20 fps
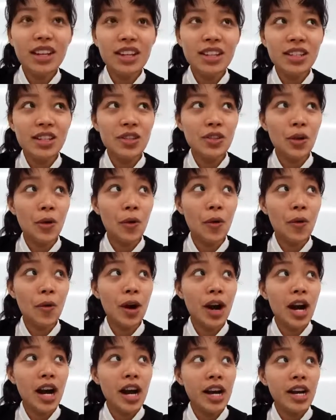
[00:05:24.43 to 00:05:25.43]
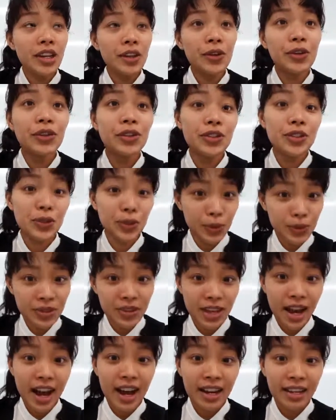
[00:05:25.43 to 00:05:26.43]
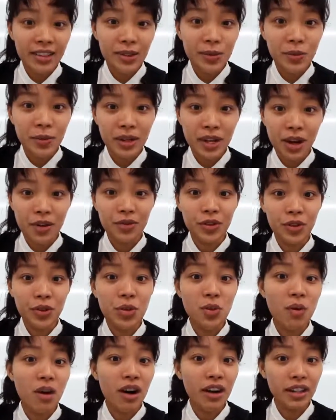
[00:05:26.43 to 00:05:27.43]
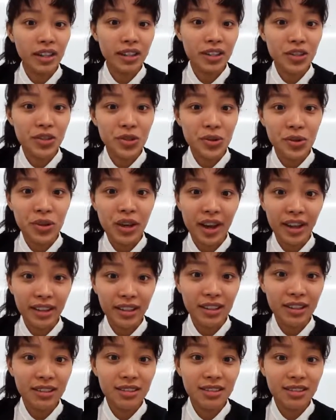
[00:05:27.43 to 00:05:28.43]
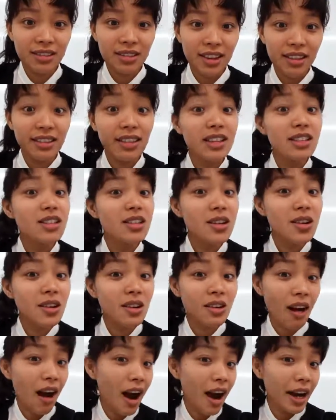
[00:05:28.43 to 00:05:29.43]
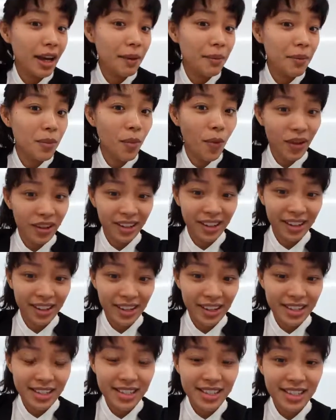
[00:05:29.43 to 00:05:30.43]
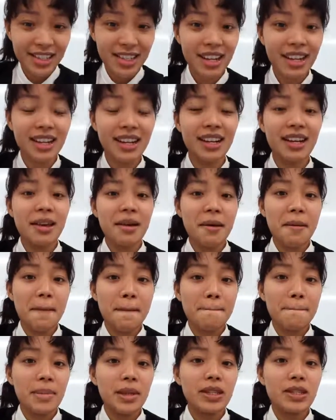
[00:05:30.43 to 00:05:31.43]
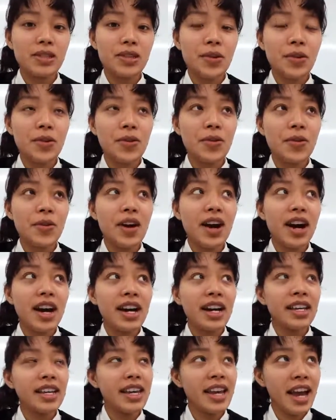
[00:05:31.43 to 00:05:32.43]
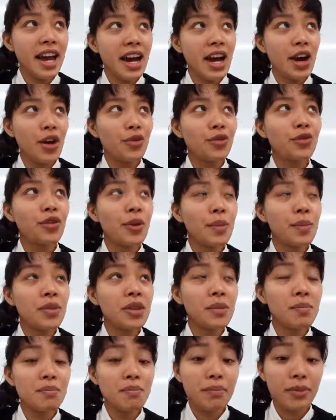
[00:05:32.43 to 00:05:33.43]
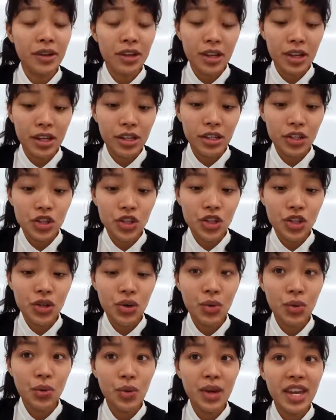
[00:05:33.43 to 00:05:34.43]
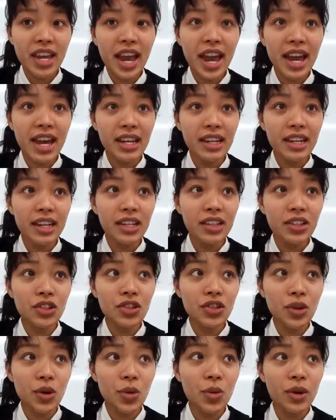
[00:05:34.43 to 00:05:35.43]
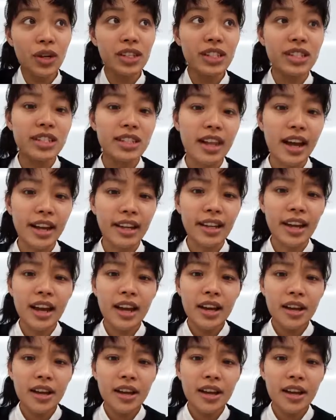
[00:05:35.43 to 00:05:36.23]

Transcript: So you could use that whenever you wanted to like describe what it is. So yeah, from the bridge, we headed towards like